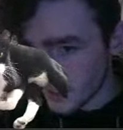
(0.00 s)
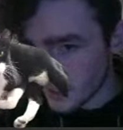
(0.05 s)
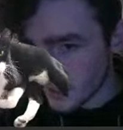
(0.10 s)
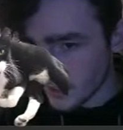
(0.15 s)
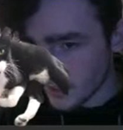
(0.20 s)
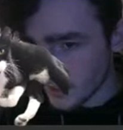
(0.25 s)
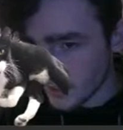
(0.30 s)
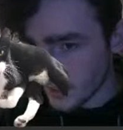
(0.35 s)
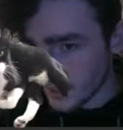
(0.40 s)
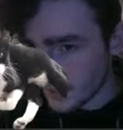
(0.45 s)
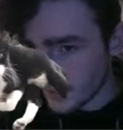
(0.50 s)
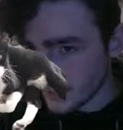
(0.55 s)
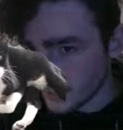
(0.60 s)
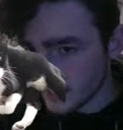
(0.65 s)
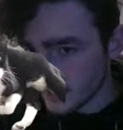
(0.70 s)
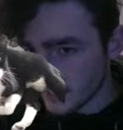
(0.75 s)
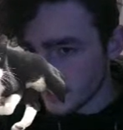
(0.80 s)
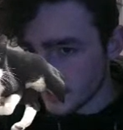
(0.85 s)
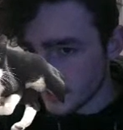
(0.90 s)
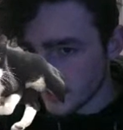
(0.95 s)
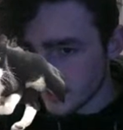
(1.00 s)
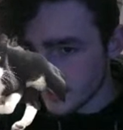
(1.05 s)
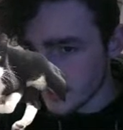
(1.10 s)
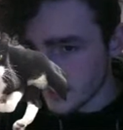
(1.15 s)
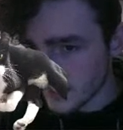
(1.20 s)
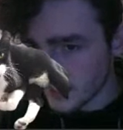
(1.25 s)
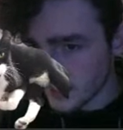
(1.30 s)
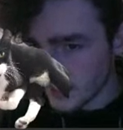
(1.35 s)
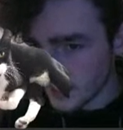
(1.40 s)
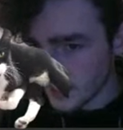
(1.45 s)
that's
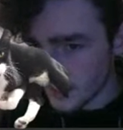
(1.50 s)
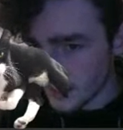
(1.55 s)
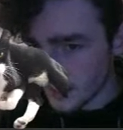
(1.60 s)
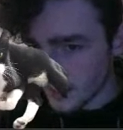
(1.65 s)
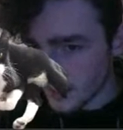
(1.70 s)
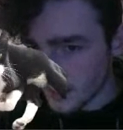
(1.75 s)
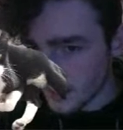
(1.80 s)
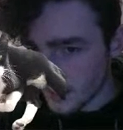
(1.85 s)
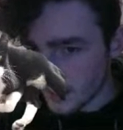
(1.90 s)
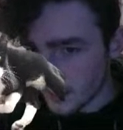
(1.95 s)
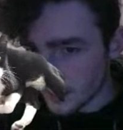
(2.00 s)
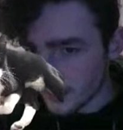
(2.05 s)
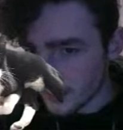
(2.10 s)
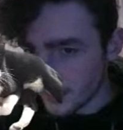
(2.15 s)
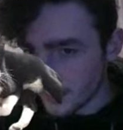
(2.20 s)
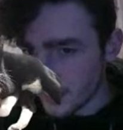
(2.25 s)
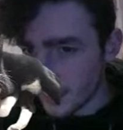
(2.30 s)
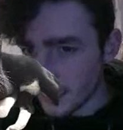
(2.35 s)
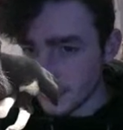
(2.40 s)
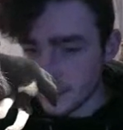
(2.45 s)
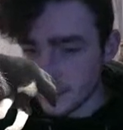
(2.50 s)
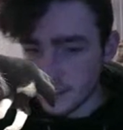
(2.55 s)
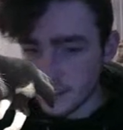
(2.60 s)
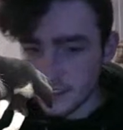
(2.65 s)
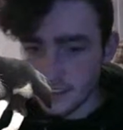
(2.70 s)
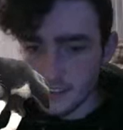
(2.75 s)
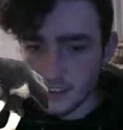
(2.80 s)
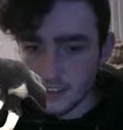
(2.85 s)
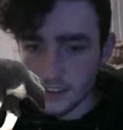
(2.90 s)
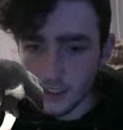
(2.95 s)

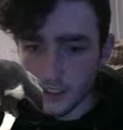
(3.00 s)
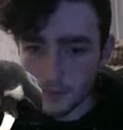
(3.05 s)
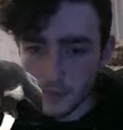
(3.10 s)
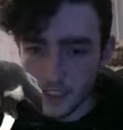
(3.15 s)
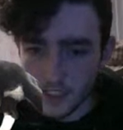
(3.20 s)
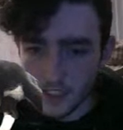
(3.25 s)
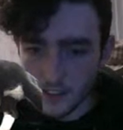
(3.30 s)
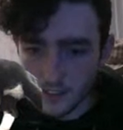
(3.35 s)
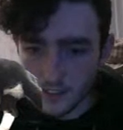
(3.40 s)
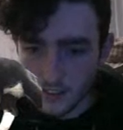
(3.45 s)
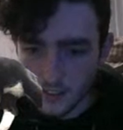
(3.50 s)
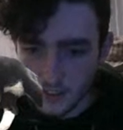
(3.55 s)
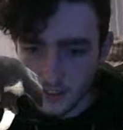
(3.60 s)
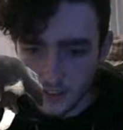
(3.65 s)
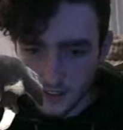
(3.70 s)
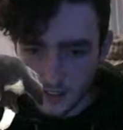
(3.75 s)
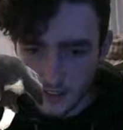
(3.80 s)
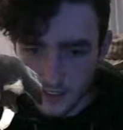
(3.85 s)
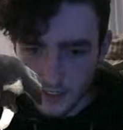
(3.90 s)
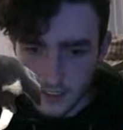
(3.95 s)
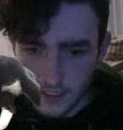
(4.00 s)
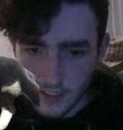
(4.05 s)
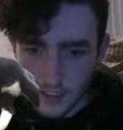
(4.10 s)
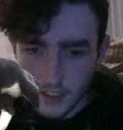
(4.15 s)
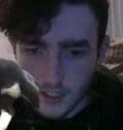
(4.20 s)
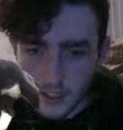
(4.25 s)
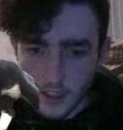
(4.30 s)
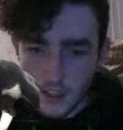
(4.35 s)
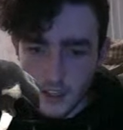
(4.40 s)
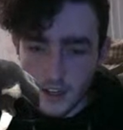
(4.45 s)
the top 9.
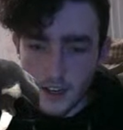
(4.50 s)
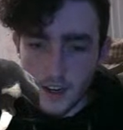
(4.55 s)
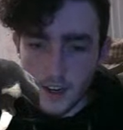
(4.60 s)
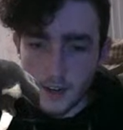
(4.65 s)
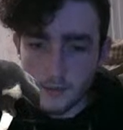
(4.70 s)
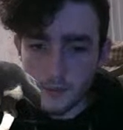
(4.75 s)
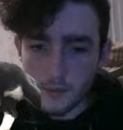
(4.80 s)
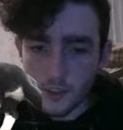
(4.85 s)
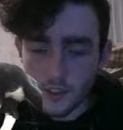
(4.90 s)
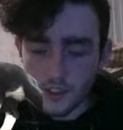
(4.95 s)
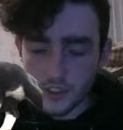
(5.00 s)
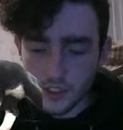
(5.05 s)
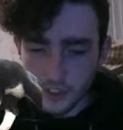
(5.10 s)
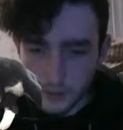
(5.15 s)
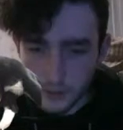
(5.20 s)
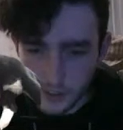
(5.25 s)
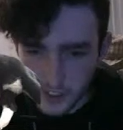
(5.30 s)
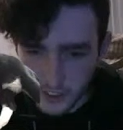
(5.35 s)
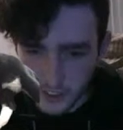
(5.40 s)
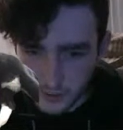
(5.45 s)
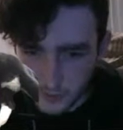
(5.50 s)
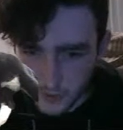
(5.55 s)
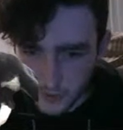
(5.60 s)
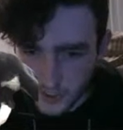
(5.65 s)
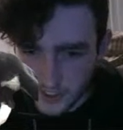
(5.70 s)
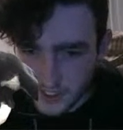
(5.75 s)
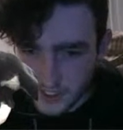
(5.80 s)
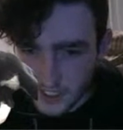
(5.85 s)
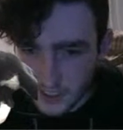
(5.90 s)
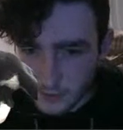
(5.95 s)
I'm not sure what you
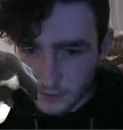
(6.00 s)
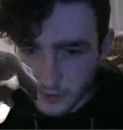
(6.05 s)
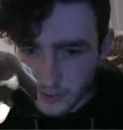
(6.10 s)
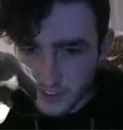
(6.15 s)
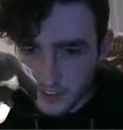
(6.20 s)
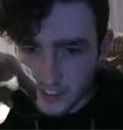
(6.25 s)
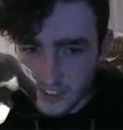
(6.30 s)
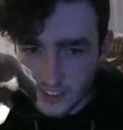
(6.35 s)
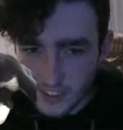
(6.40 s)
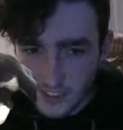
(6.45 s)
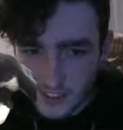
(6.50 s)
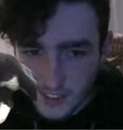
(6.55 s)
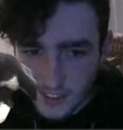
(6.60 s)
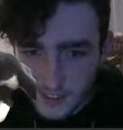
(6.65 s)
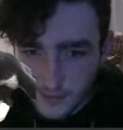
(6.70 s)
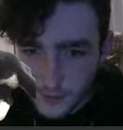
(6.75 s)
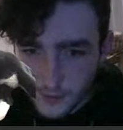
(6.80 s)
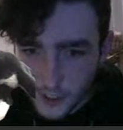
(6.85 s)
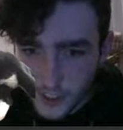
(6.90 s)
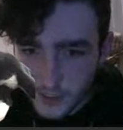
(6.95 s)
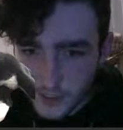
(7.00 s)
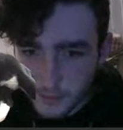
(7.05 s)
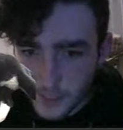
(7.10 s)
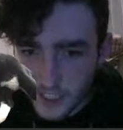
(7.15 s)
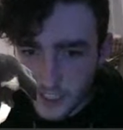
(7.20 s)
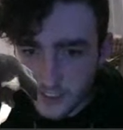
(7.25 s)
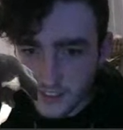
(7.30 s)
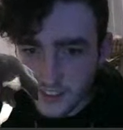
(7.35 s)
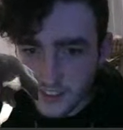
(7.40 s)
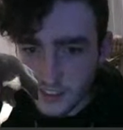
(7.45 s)
want done with these floating
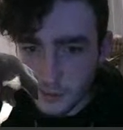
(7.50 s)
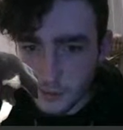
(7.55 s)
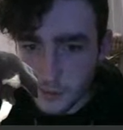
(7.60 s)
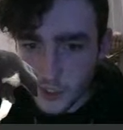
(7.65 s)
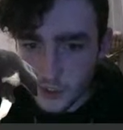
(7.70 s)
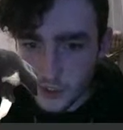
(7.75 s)
panels in the middle